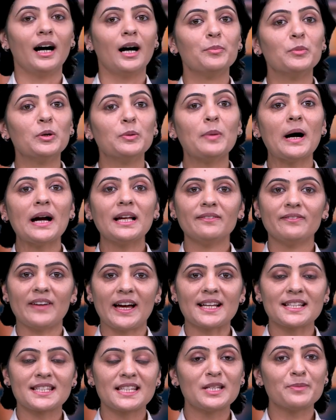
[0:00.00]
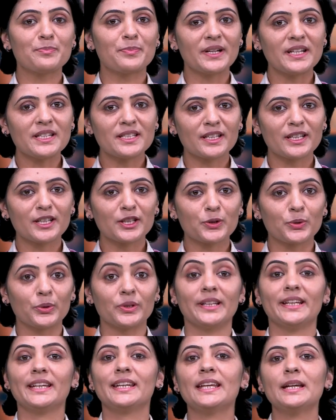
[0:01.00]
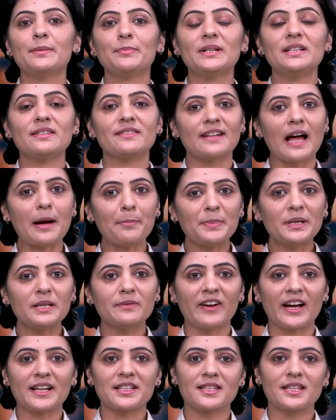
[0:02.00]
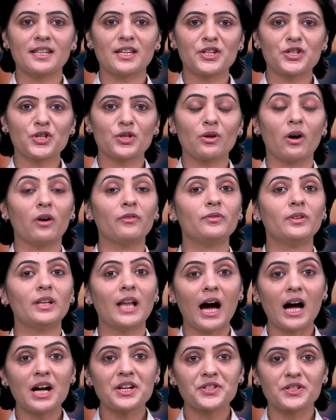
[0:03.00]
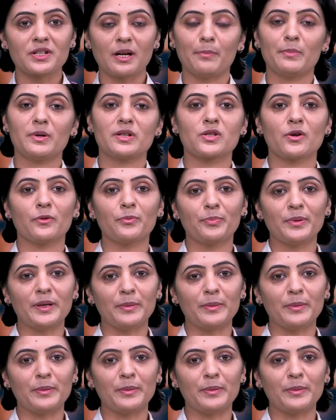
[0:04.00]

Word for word: A mobile vaccine printer could enable rapid vaccination of large numbers of